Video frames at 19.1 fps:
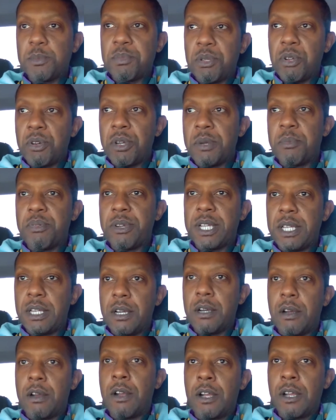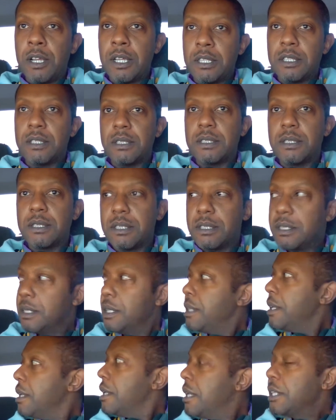blowing pretty hard.
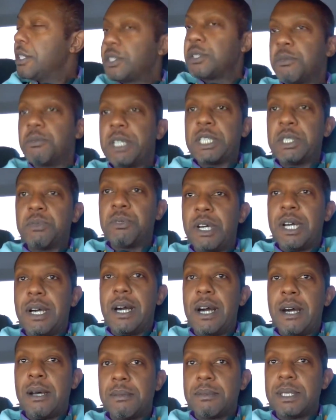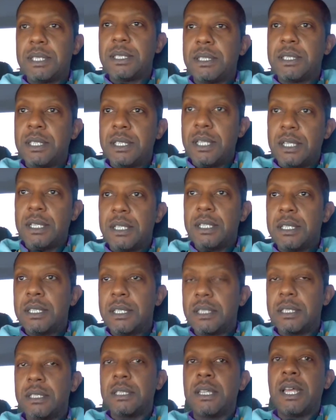It's the reason why I opted to
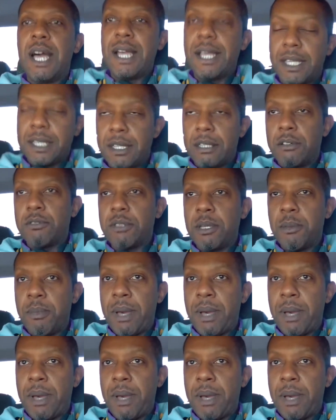not get on the